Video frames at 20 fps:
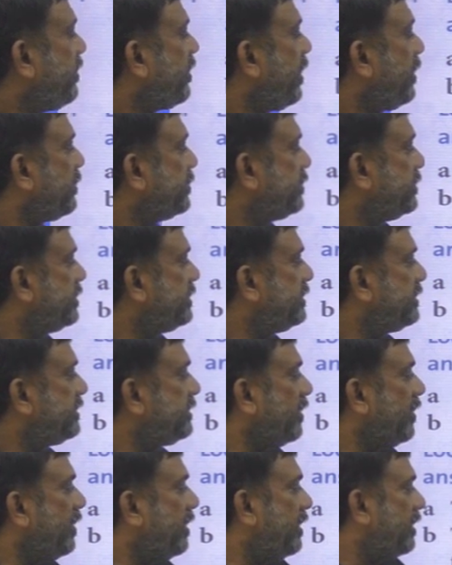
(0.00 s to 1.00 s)
trousers
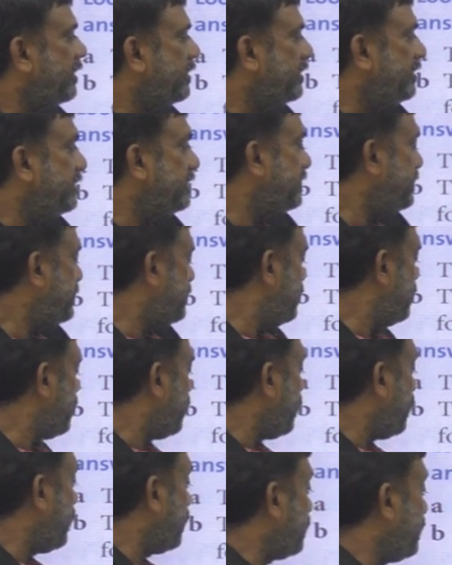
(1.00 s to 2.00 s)
aren't
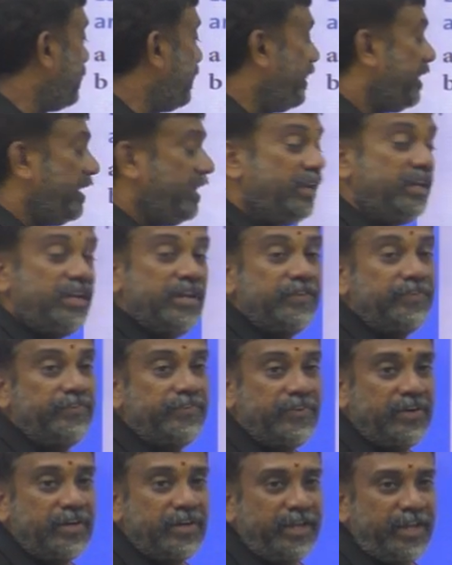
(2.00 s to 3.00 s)
long enough
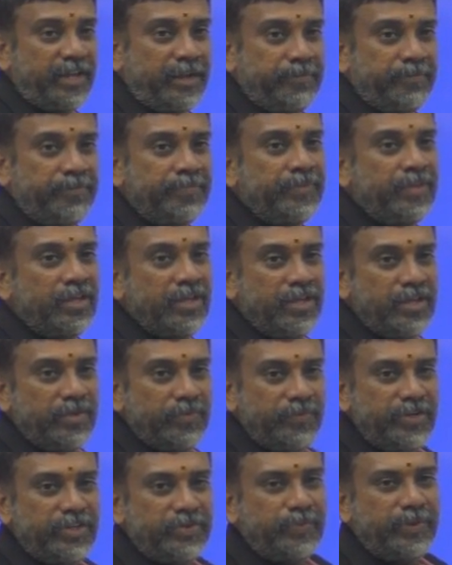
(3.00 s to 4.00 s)
for him.
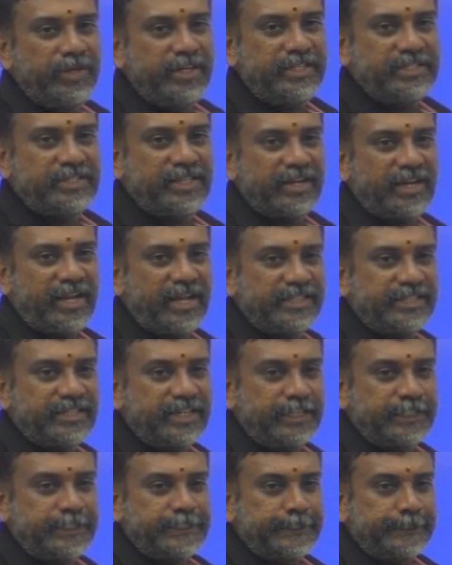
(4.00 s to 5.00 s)
Which one is the right
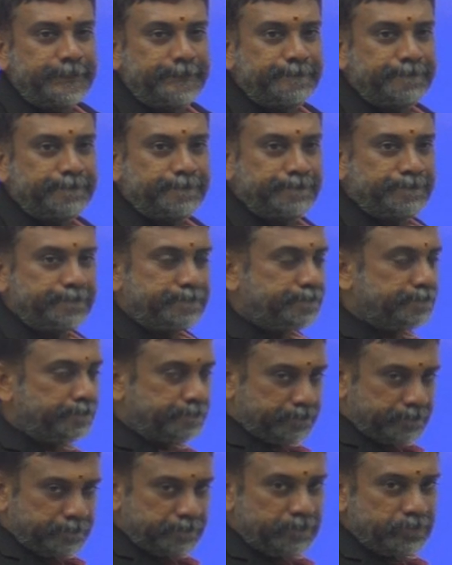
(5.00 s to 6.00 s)
answer?
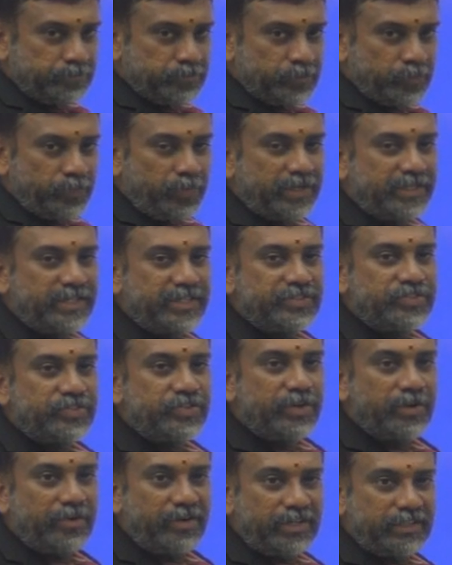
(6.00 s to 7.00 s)
What is
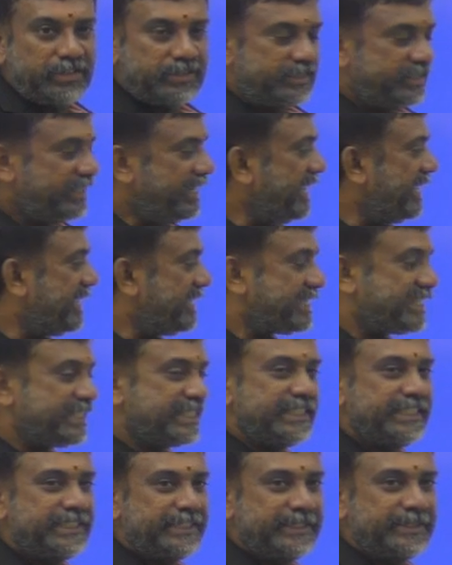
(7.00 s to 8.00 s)
your
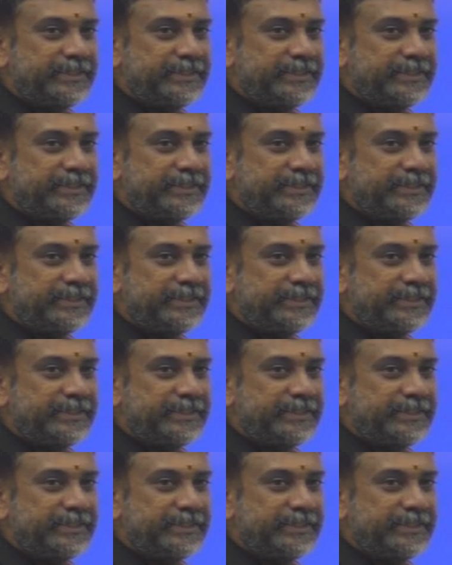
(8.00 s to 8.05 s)
guess?